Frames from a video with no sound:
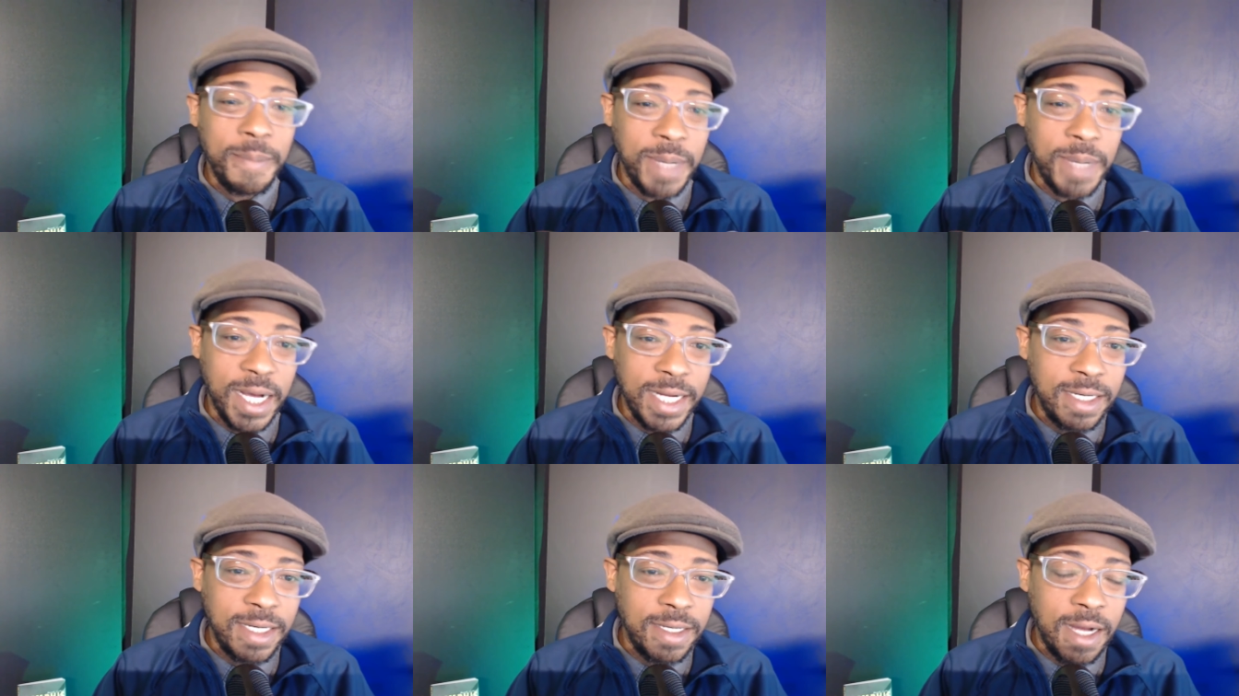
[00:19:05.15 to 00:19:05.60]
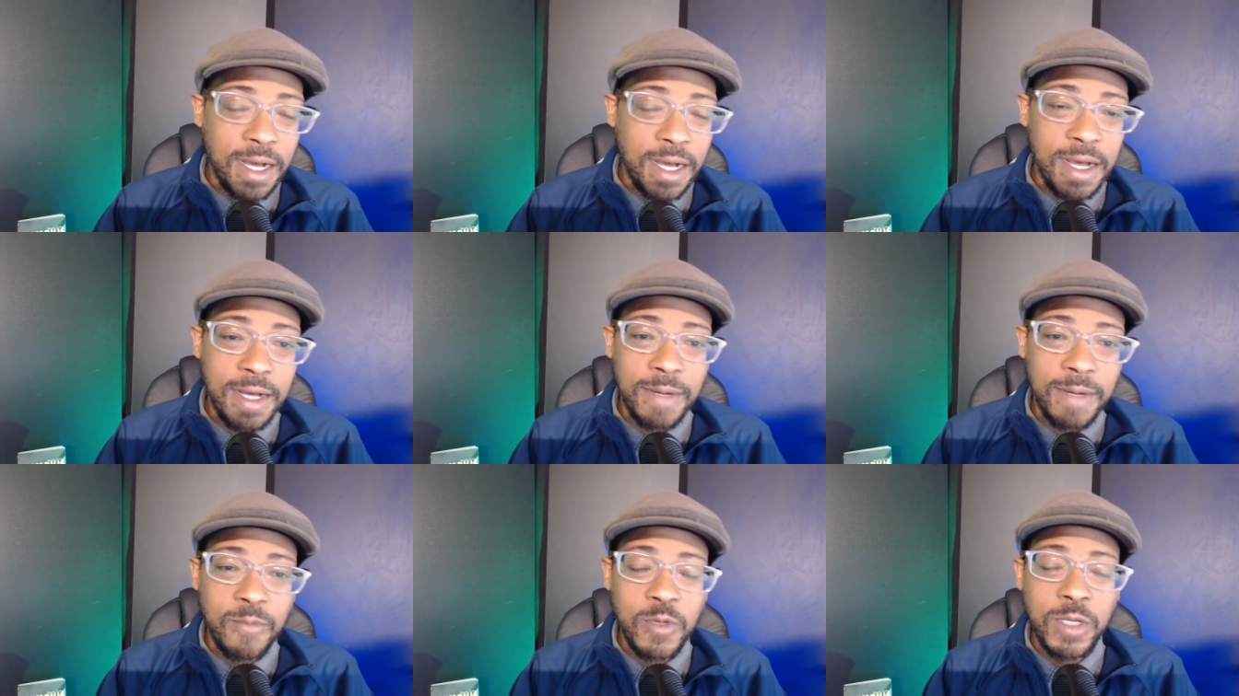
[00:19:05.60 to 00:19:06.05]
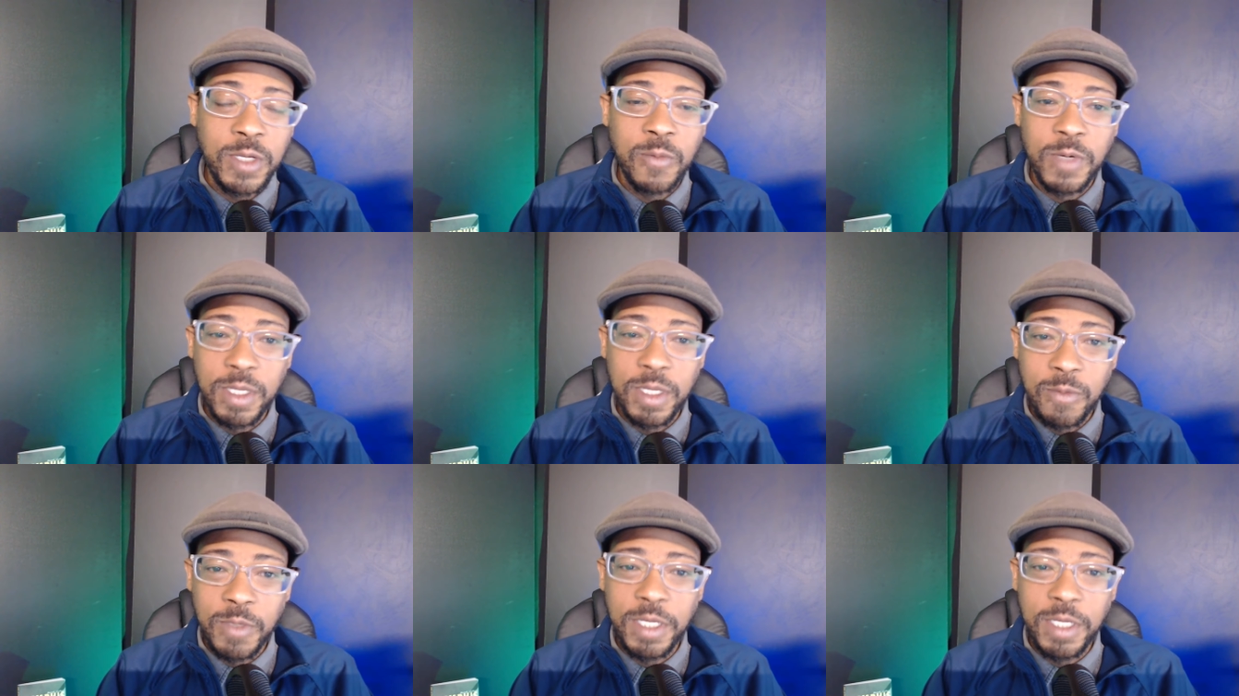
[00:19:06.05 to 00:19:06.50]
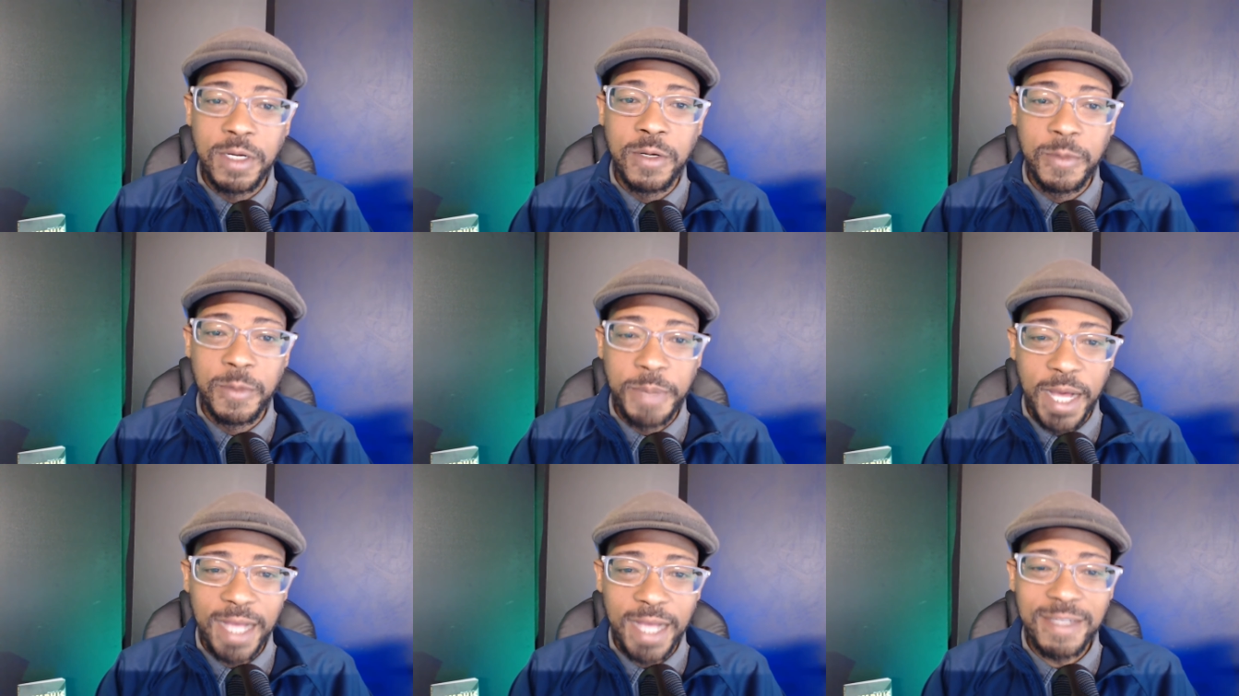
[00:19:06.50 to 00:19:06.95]
But um, when, when, when you
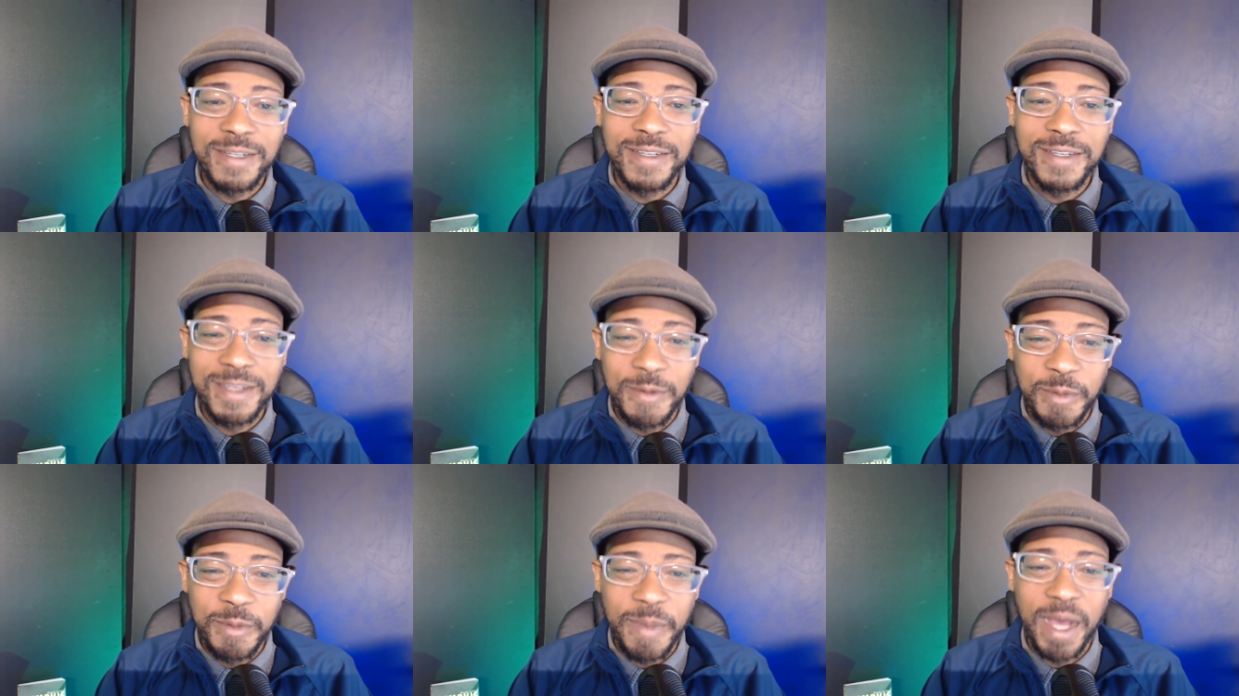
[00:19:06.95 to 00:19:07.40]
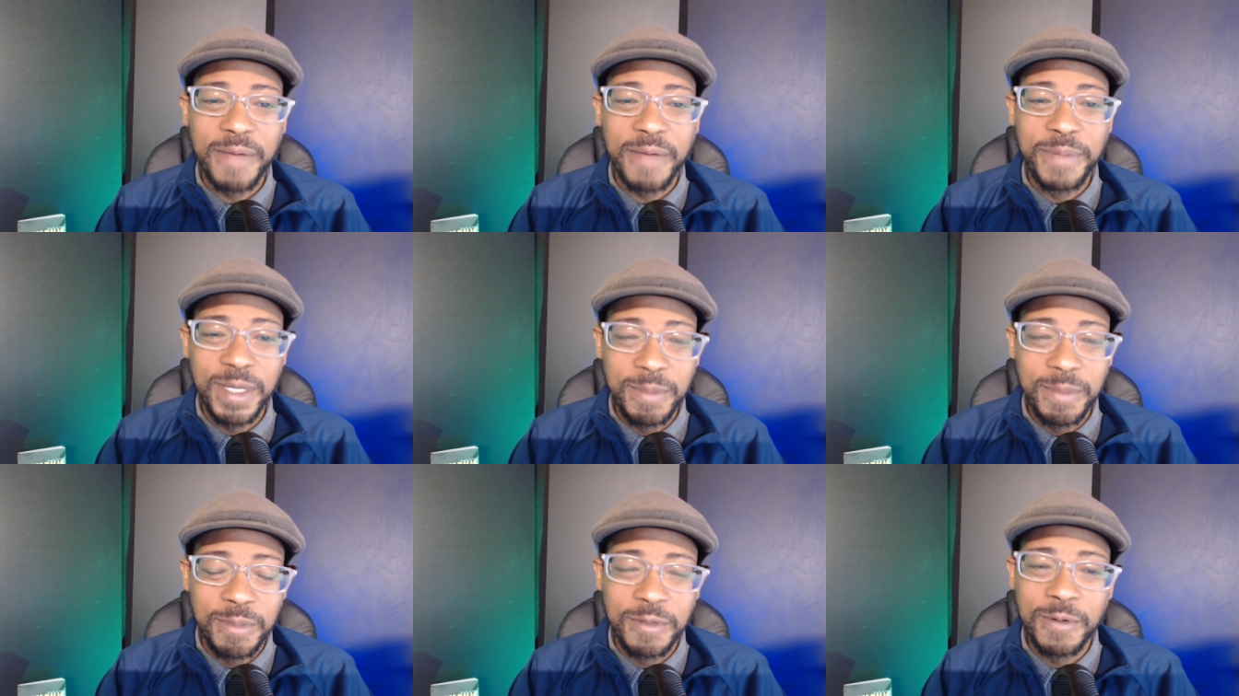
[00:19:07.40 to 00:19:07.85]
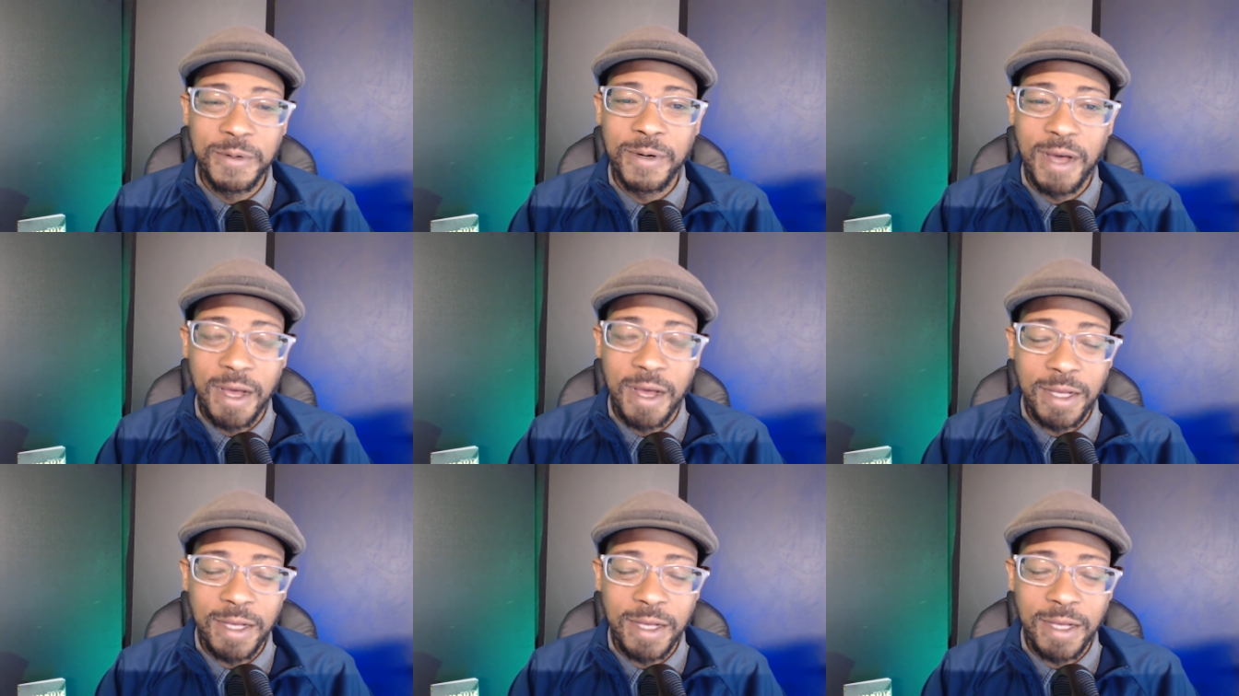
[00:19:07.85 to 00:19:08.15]
do pastor some of my people,